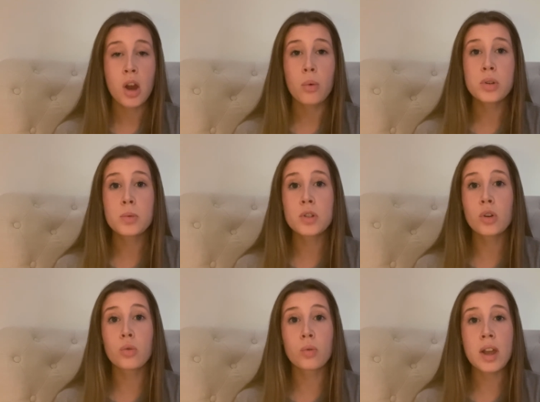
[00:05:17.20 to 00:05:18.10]
which was a
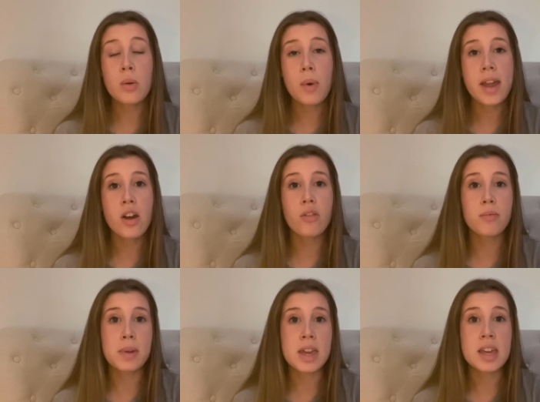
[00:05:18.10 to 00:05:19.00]
great way of
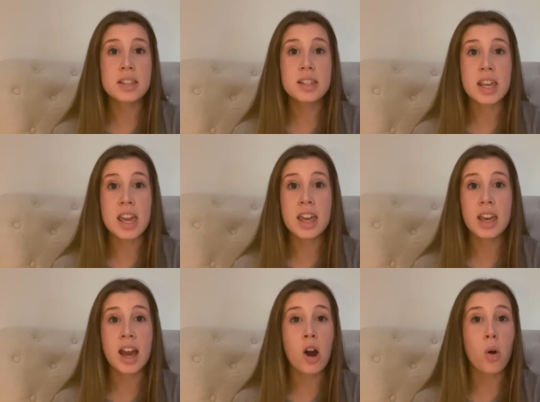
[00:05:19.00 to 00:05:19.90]
me
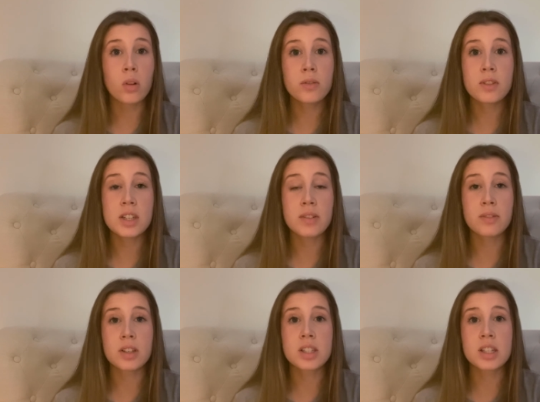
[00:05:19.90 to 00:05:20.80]
seeing all of the
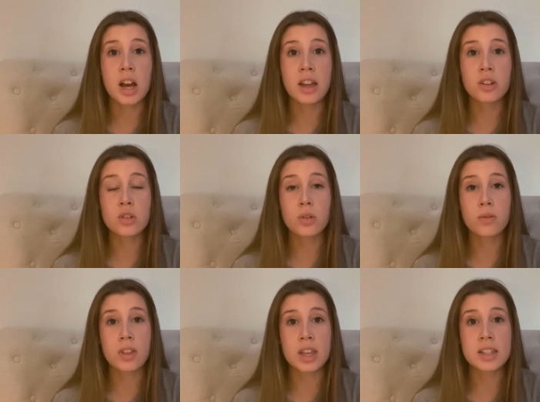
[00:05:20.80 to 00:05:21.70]
different styles of
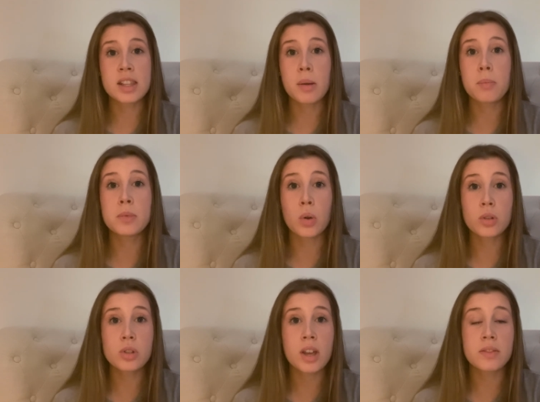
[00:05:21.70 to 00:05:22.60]
things that
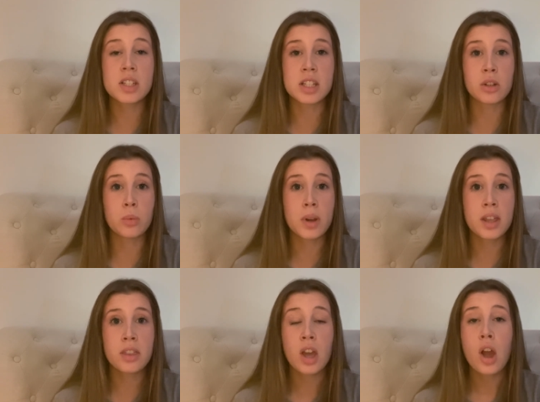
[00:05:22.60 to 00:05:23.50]
doctors have to deal
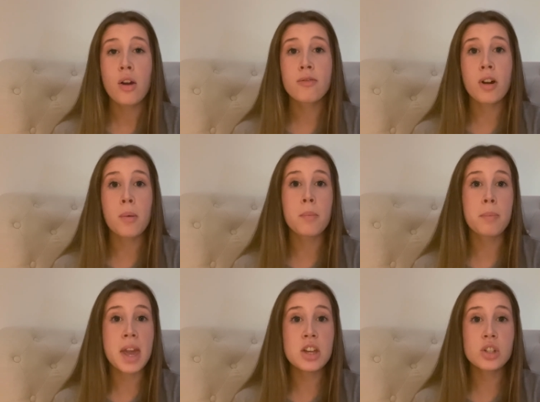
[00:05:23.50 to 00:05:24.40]
with, from
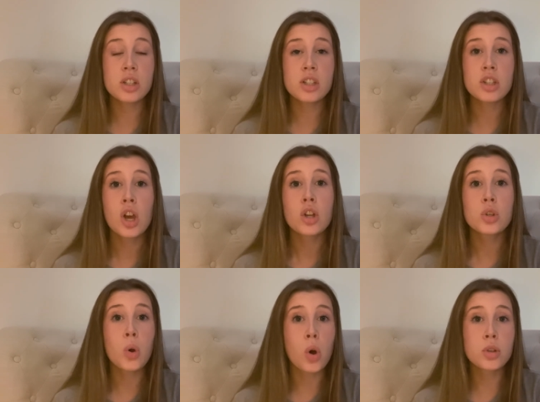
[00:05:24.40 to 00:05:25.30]
patients to
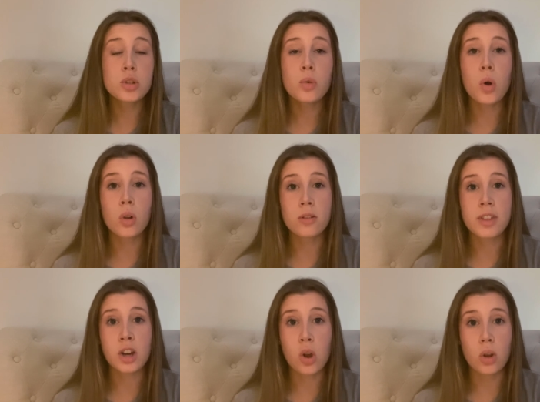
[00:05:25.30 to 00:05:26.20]
also all of
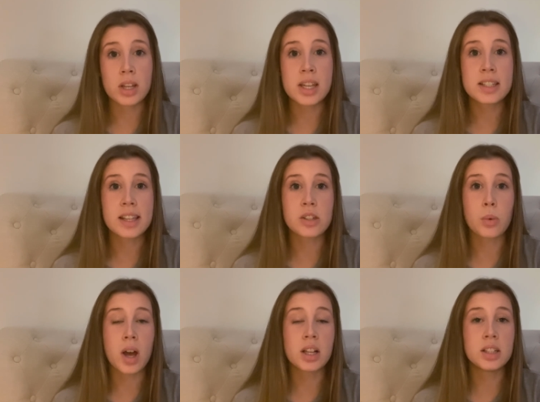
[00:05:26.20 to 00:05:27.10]
their colleagues as
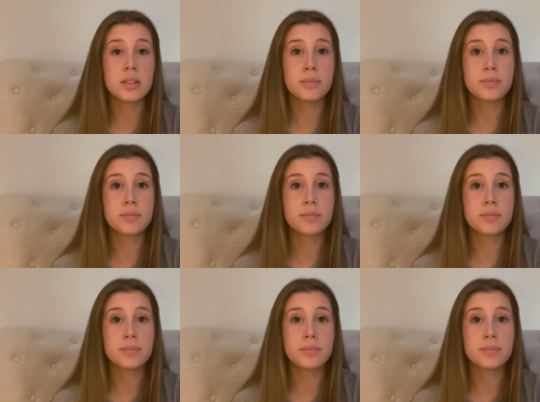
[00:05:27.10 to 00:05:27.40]
well.